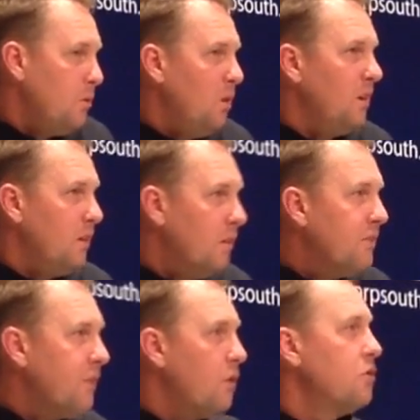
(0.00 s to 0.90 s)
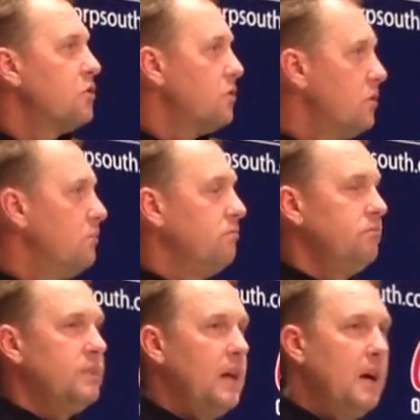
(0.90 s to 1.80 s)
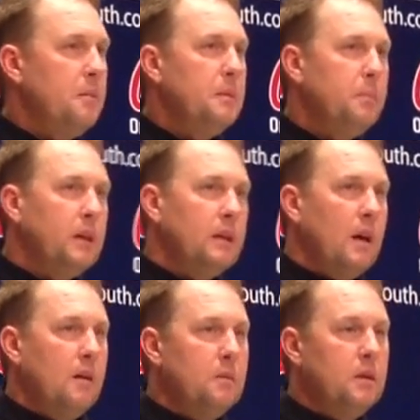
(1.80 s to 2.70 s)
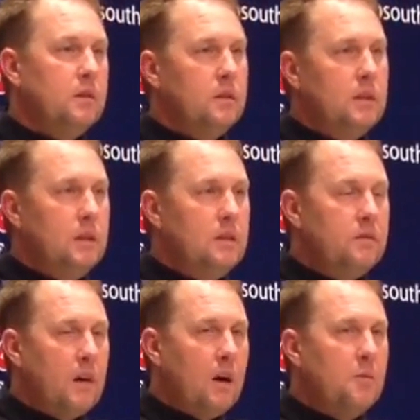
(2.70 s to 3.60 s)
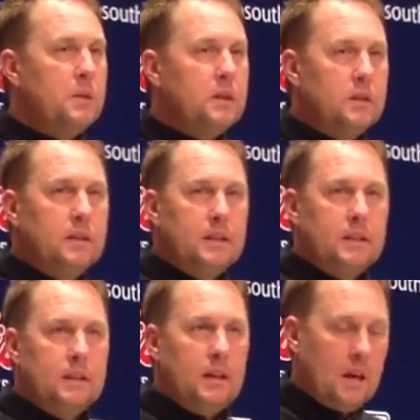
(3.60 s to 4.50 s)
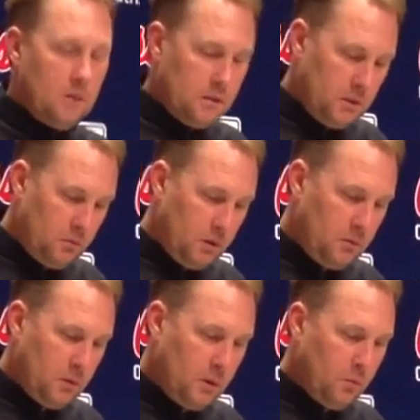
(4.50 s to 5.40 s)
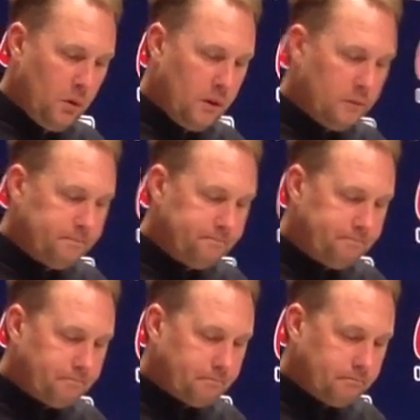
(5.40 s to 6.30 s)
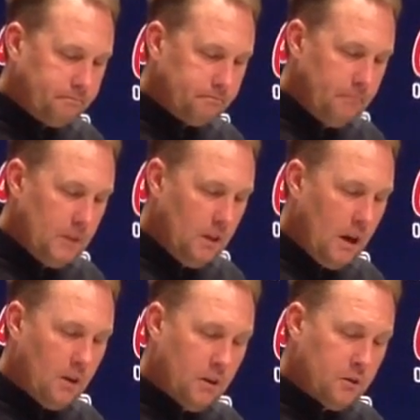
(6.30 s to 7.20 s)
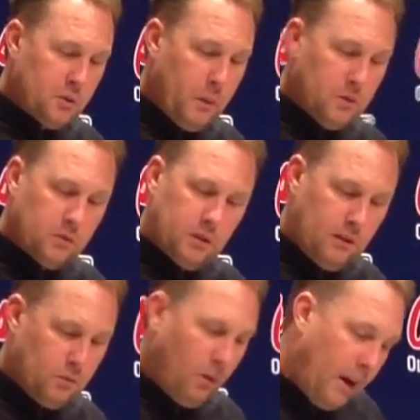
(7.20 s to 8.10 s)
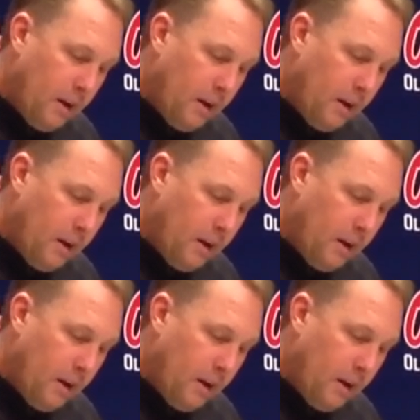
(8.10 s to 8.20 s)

really their first time in big time environment, handled it really, really well. Our other special teams were